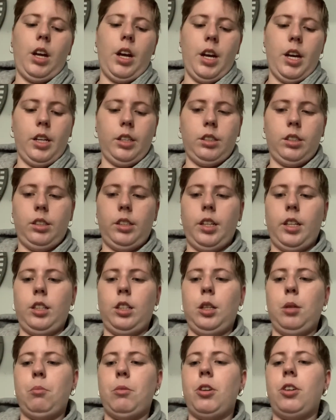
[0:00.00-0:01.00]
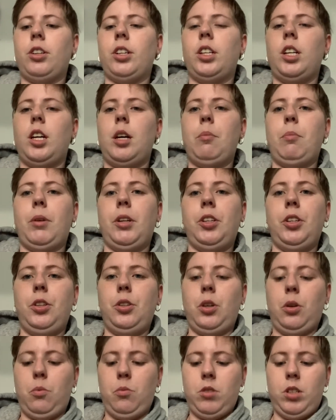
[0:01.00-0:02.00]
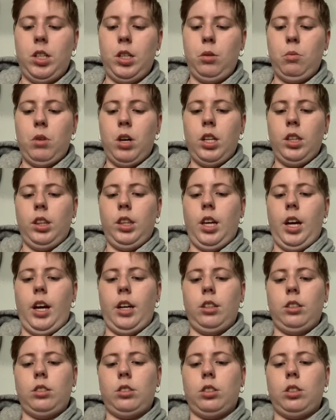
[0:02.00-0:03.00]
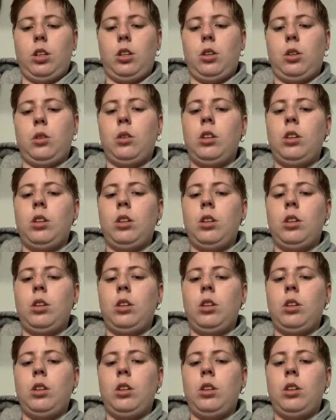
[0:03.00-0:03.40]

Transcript: accidentally mark it up, and you don't really want that. So